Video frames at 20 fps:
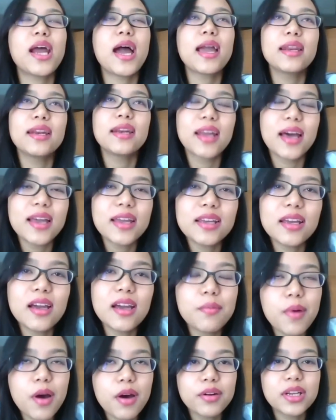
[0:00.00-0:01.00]
I like
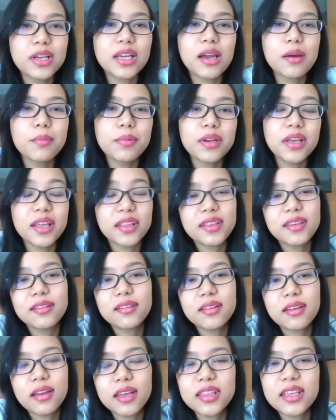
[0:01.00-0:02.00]
about the company, I
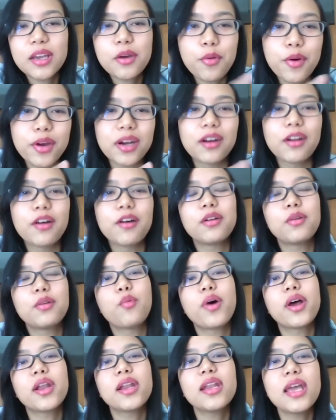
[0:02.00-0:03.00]
think quite a lot.
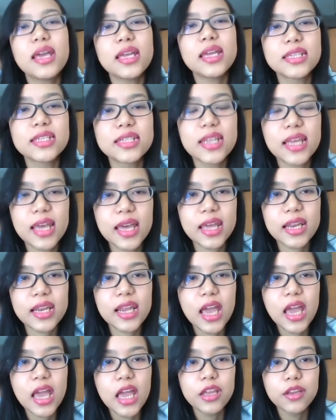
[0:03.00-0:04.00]
One is that
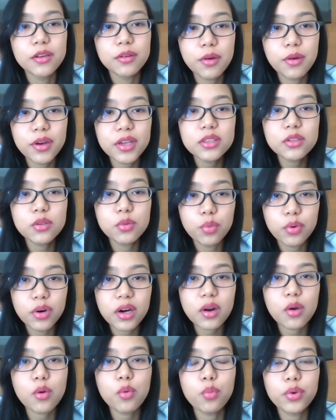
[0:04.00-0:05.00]
you're going to
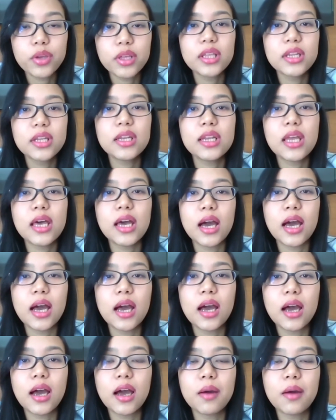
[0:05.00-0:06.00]
work with
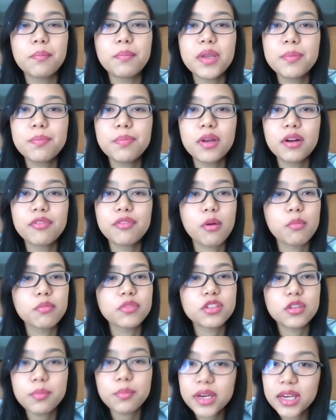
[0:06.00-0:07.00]
people from
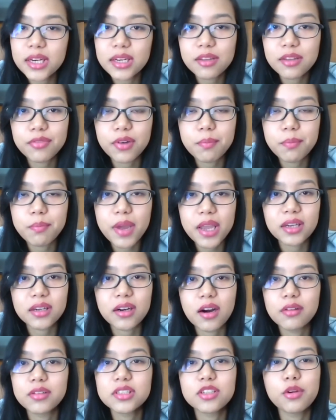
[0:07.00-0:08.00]
so many different
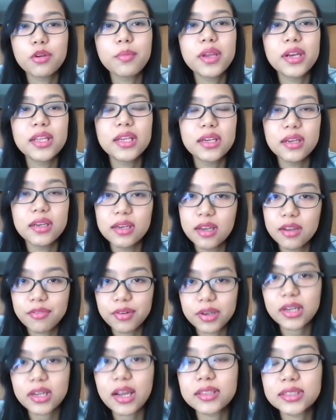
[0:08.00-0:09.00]
backgrounds, so many
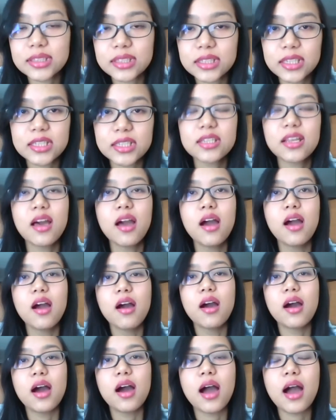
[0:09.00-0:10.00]
different countries.
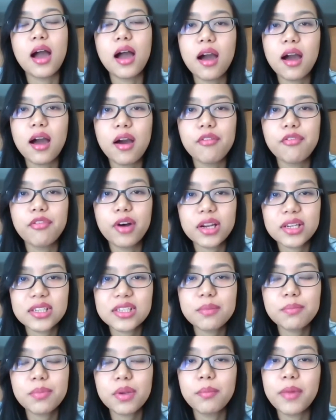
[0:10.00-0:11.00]
For
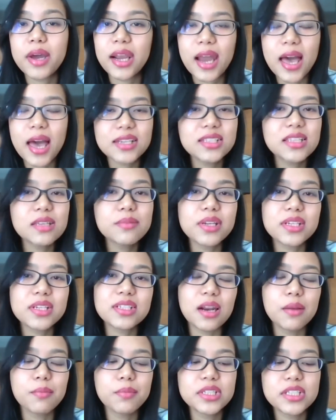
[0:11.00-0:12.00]
example, my last team at
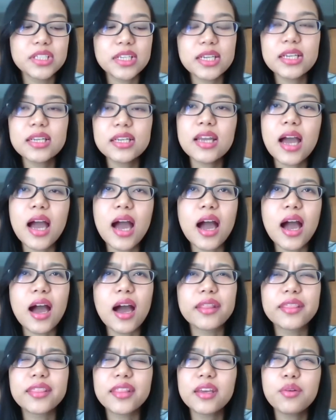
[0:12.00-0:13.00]
Schlumberger,
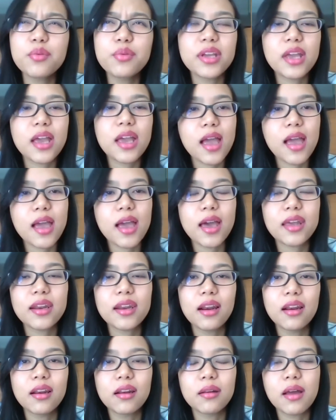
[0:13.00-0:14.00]
I think we had
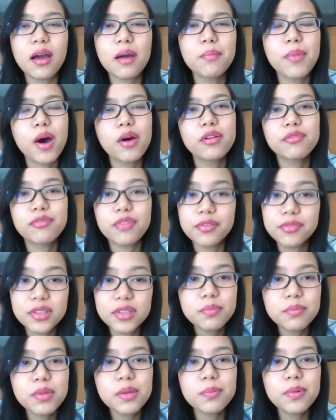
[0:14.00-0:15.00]
about
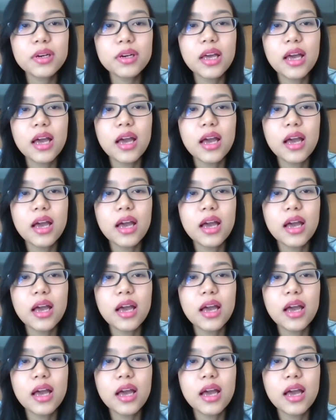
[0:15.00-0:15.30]
15 people